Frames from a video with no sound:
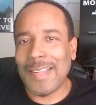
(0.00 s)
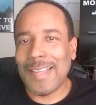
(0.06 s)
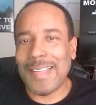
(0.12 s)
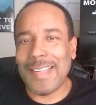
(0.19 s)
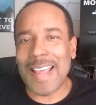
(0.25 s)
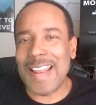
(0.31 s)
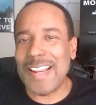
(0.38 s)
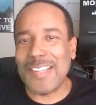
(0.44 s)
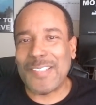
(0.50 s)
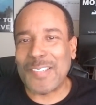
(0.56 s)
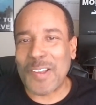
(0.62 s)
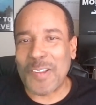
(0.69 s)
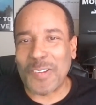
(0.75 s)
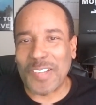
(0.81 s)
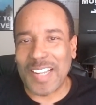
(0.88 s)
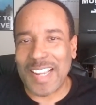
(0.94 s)
that is
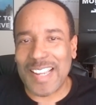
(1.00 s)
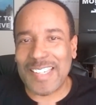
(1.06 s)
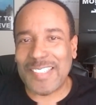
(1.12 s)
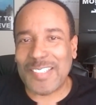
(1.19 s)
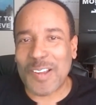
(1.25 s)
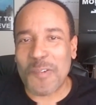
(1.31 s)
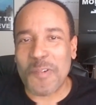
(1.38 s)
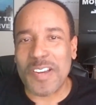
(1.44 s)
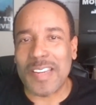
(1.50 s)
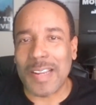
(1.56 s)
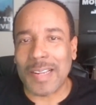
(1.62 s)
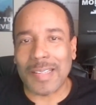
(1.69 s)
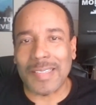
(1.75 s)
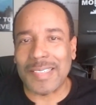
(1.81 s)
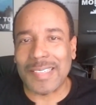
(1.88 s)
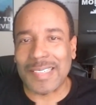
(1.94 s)
so it's so
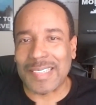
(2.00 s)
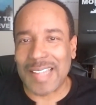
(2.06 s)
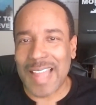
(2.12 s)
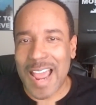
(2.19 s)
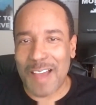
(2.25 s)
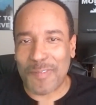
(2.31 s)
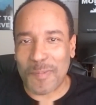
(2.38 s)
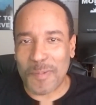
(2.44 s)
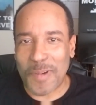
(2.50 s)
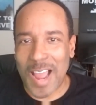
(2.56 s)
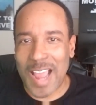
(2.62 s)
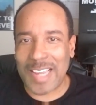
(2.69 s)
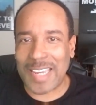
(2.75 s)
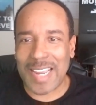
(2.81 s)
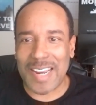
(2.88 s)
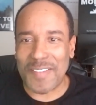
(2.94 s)
ridiculous it's laughable.
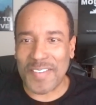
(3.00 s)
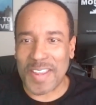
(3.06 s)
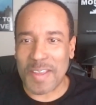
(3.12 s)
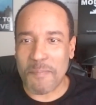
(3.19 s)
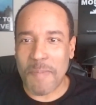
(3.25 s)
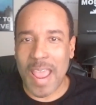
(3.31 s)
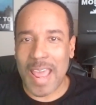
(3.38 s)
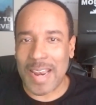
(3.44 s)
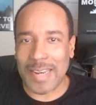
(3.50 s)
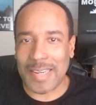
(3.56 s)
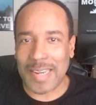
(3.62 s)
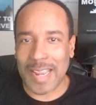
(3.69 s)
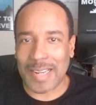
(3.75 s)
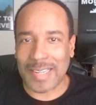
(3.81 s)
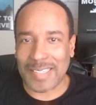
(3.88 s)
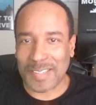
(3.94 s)
I can't even get mad at
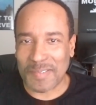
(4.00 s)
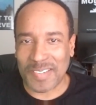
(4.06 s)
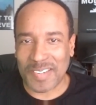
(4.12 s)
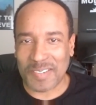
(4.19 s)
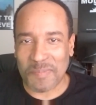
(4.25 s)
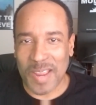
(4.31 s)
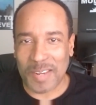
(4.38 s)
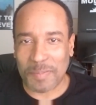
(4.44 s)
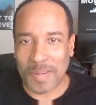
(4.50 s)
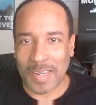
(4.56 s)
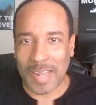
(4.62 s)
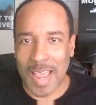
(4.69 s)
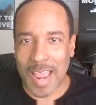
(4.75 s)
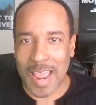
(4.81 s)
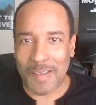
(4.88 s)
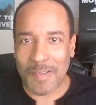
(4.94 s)
that because it just makes me
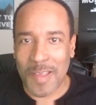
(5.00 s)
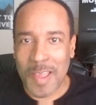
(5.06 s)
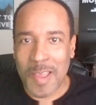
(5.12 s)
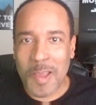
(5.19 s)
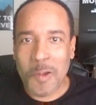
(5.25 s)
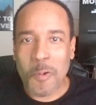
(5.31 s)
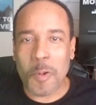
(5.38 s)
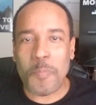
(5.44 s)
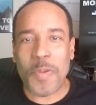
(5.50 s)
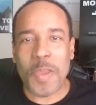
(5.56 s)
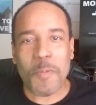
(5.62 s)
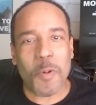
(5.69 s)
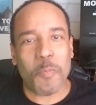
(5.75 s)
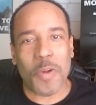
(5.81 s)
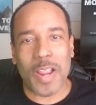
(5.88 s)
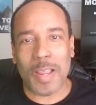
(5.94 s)
laugh when
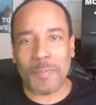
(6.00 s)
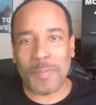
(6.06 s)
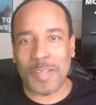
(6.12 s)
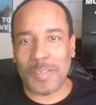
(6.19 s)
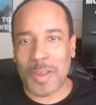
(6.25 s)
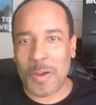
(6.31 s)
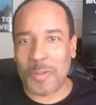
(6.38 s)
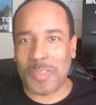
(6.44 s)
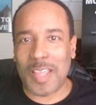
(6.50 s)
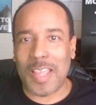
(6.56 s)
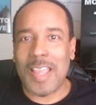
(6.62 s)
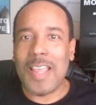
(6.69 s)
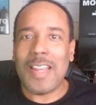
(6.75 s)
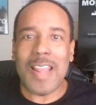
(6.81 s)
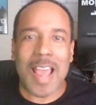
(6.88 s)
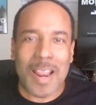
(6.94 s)
people bring up this whole thing,
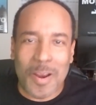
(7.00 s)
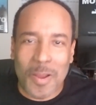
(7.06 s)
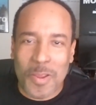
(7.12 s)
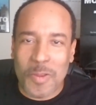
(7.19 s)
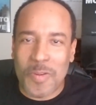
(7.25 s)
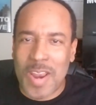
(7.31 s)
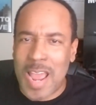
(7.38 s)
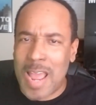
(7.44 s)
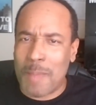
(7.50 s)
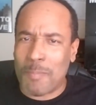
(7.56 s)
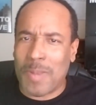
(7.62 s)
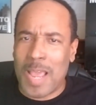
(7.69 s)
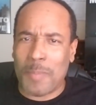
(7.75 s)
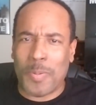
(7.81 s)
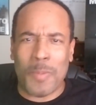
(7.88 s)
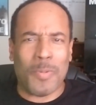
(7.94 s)
now I know you
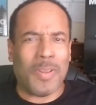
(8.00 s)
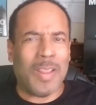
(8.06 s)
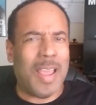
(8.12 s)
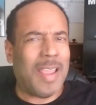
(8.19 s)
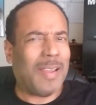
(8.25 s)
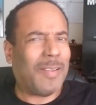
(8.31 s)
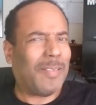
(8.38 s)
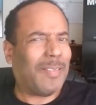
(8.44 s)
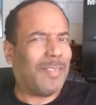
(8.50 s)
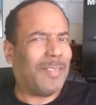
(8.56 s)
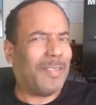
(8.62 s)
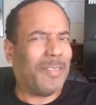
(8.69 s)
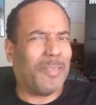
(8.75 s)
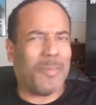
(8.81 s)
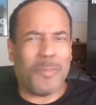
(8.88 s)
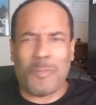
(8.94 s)
non-black people like,
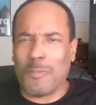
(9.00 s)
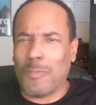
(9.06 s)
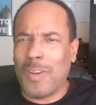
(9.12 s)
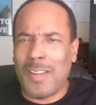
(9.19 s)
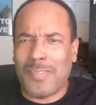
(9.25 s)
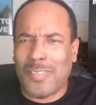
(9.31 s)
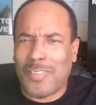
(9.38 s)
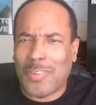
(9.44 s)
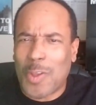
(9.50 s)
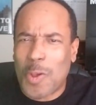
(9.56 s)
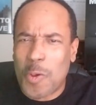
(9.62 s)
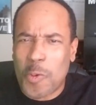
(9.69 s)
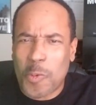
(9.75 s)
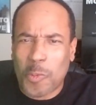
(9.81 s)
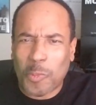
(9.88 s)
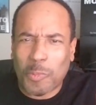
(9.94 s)
what is this
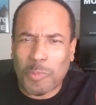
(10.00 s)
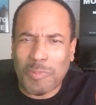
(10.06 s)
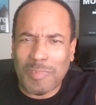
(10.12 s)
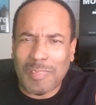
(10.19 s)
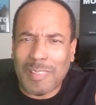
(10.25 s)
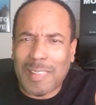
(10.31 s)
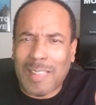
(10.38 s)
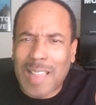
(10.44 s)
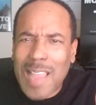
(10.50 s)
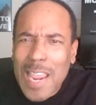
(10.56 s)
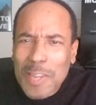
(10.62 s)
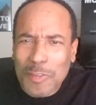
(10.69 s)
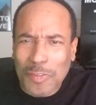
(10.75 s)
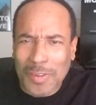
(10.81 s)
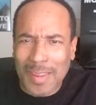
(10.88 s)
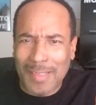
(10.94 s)
whole light
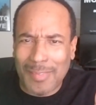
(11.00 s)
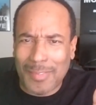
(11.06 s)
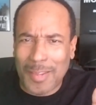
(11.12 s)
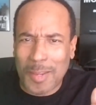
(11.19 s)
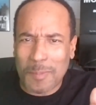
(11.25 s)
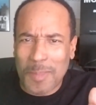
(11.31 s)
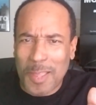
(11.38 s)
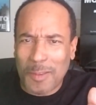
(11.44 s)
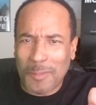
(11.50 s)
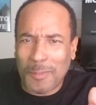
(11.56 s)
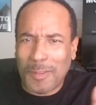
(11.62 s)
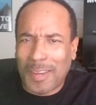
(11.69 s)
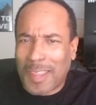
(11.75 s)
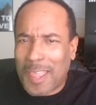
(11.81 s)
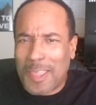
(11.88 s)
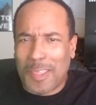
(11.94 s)
skin thing about?
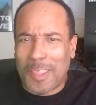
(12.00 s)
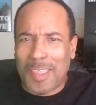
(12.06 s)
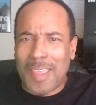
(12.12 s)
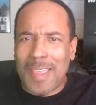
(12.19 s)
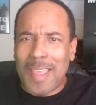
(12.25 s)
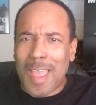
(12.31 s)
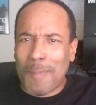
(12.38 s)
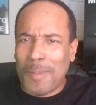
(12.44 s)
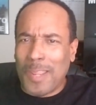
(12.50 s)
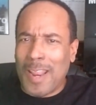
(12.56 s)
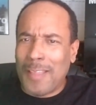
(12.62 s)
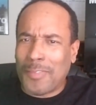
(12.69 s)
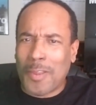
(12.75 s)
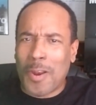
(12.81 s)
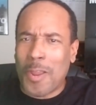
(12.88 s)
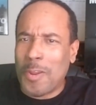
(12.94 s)
I mean, I
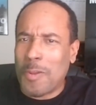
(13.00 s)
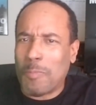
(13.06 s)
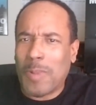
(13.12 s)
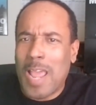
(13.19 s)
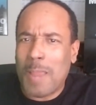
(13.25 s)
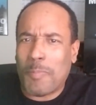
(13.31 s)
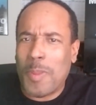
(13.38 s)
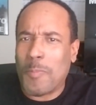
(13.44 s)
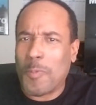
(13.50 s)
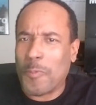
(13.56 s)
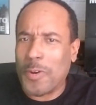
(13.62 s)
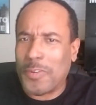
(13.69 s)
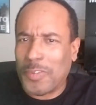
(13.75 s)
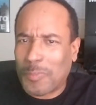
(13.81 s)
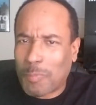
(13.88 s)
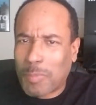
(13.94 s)
thought all you black people were
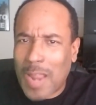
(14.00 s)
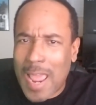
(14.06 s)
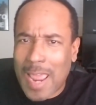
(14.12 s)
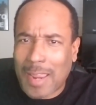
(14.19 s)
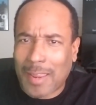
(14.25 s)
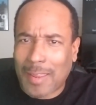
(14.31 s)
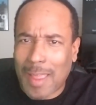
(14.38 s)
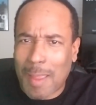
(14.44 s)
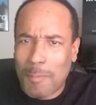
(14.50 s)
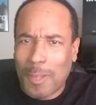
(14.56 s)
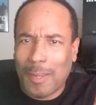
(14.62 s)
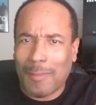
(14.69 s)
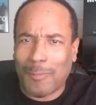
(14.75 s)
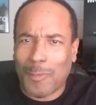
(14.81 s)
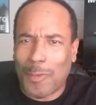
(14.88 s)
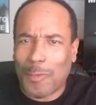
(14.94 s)
just black. I
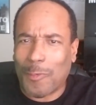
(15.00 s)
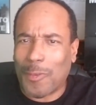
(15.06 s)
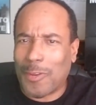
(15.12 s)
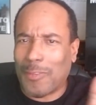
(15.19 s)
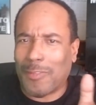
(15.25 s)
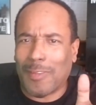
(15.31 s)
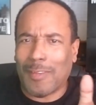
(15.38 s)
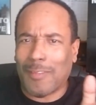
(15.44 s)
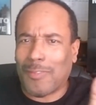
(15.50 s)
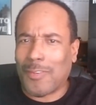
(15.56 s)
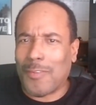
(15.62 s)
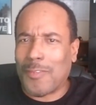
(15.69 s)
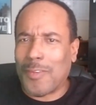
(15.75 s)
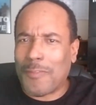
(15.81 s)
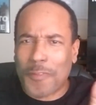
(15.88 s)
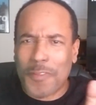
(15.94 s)
mean, what, what is, is
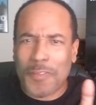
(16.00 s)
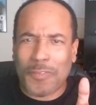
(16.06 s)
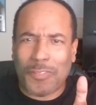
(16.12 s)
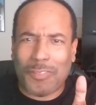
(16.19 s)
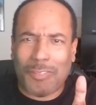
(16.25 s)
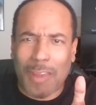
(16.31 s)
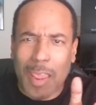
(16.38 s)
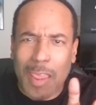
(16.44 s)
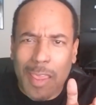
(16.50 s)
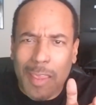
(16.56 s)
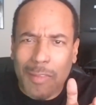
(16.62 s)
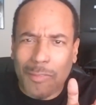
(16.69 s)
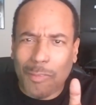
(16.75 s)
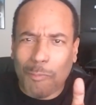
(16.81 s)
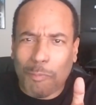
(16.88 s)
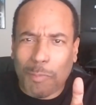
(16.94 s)
there different
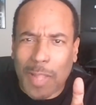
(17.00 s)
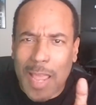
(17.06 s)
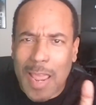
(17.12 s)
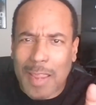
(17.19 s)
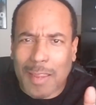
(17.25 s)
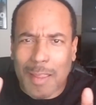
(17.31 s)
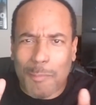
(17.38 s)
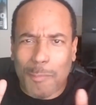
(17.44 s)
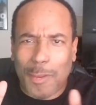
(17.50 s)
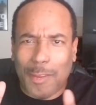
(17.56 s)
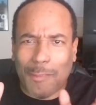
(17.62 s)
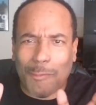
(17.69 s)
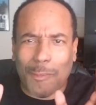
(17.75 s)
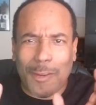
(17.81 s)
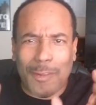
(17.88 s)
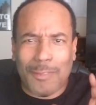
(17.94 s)
shades of black? I
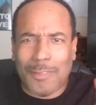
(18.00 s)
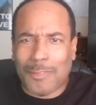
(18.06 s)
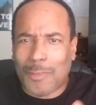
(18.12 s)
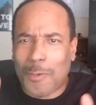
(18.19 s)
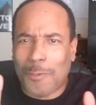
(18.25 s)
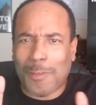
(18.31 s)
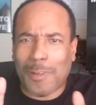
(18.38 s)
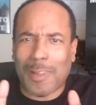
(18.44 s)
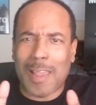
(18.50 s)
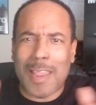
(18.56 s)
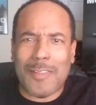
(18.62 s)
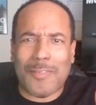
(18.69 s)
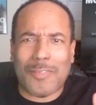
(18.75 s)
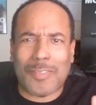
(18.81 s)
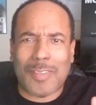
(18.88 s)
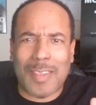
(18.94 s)
mean, what is this whole
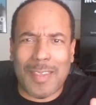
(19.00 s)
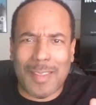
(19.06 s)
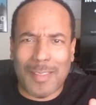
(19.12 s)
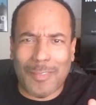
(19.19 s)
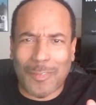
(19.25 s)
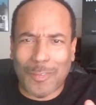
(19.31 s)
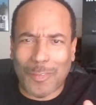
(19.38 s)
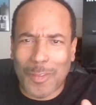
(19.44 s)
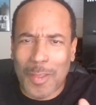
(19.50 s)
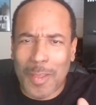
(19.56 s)
light skin